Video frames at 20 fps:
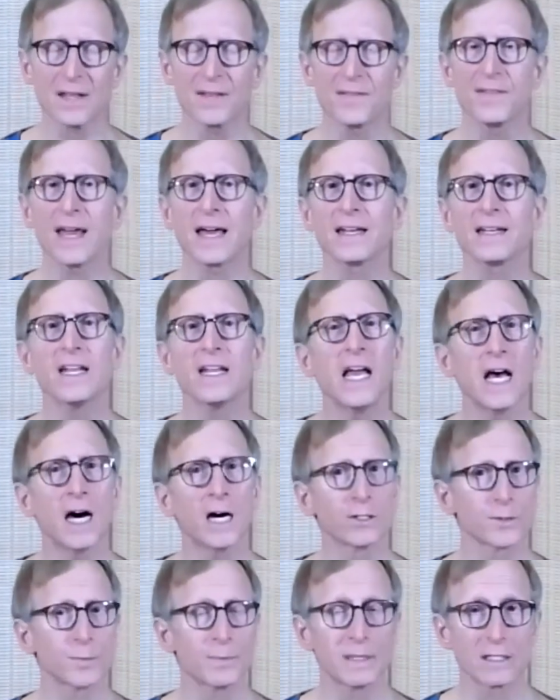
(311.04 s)
that
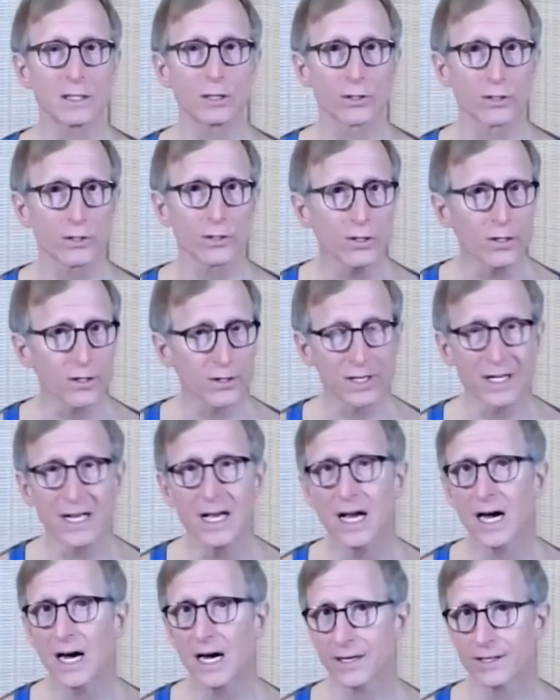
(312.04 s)
helped me learn
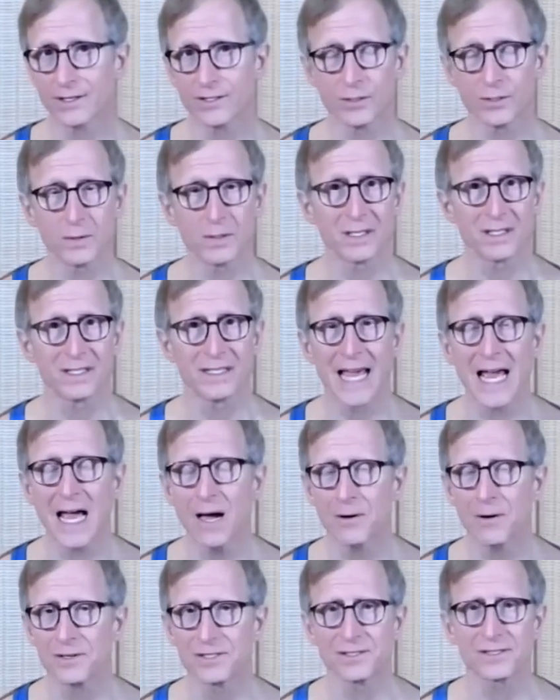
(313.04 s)
how to do it. And
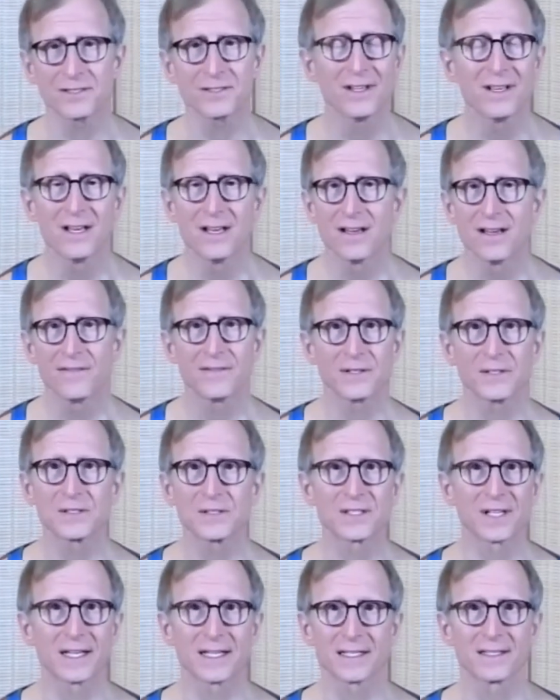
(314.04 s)
now it just feels
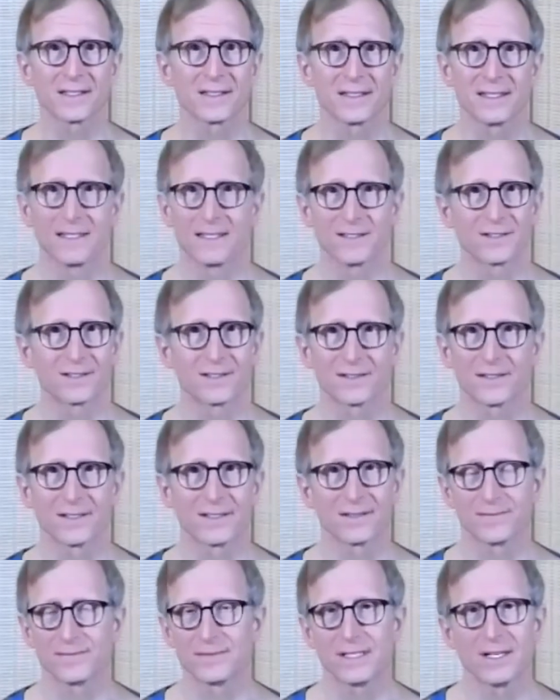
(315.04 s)
like it's,
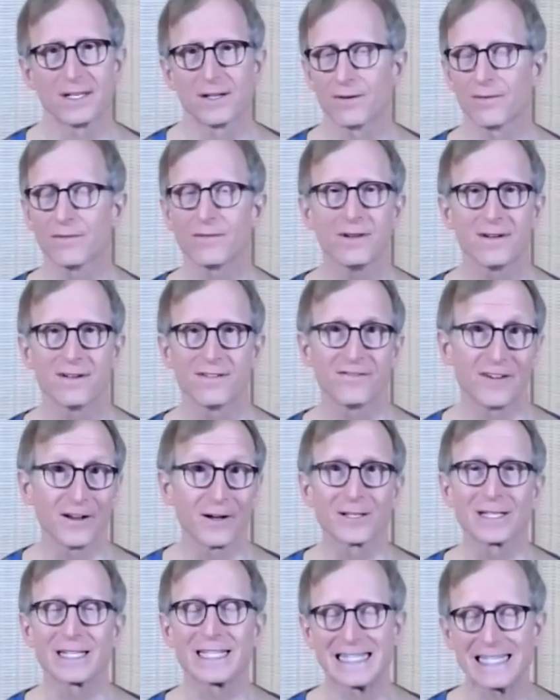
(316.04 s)
you know,
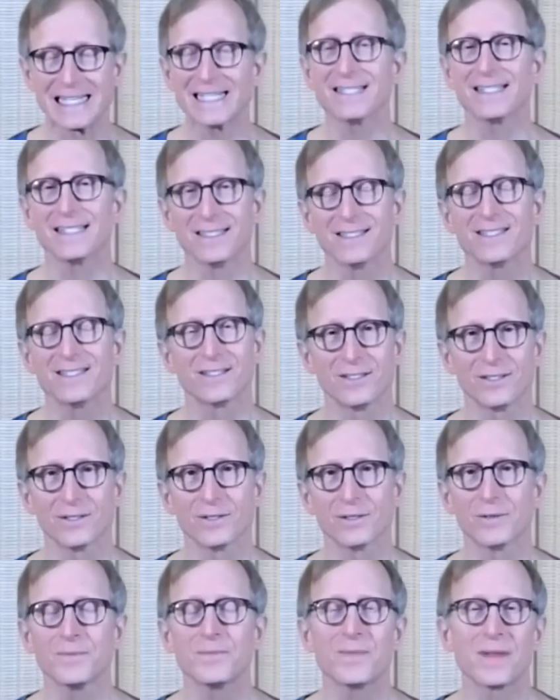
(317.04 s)
fairly easy to do
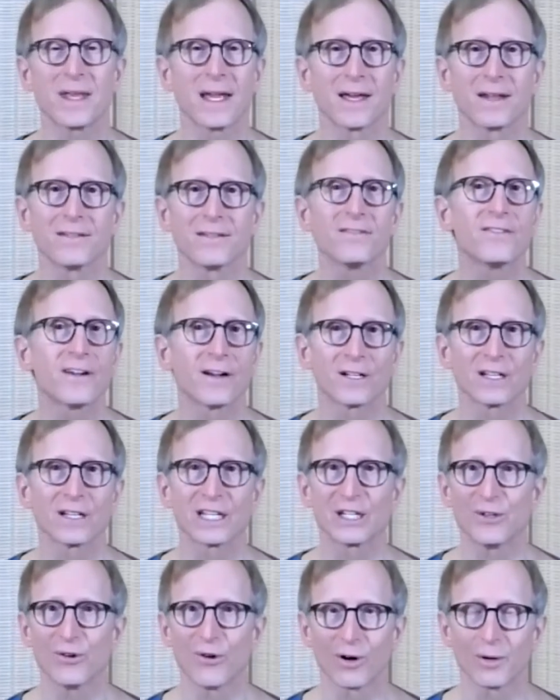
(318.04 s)
and fairly
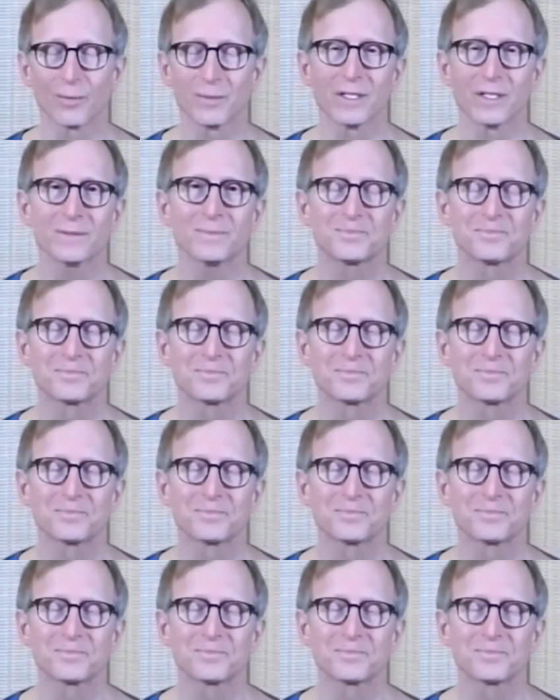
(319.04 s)
normal.